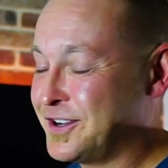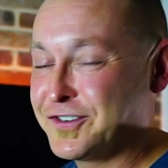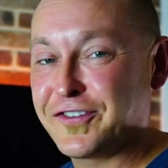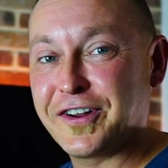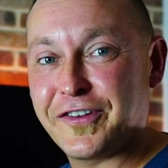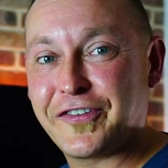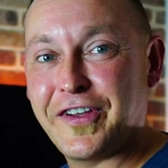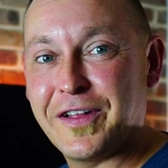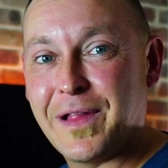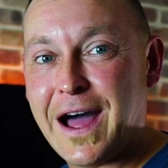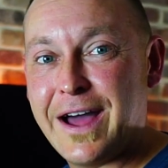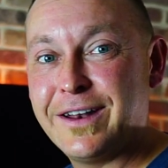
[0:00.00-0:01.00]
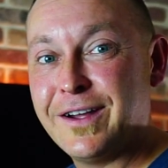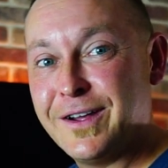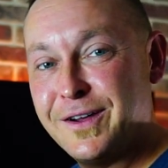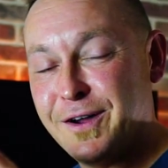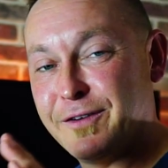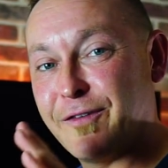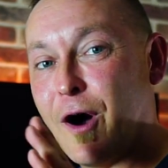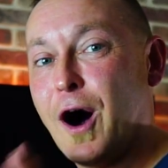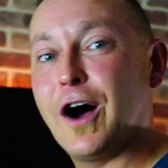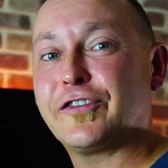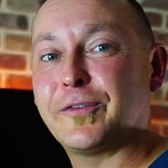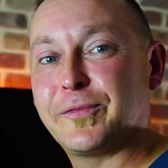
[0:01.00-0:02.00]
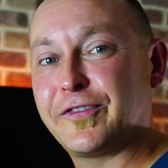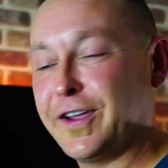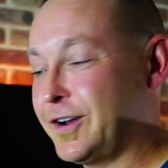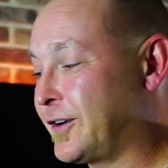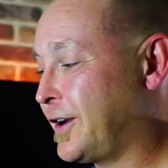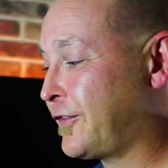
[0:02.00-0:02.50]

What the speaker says: She's going to see a lot of awesome scenery.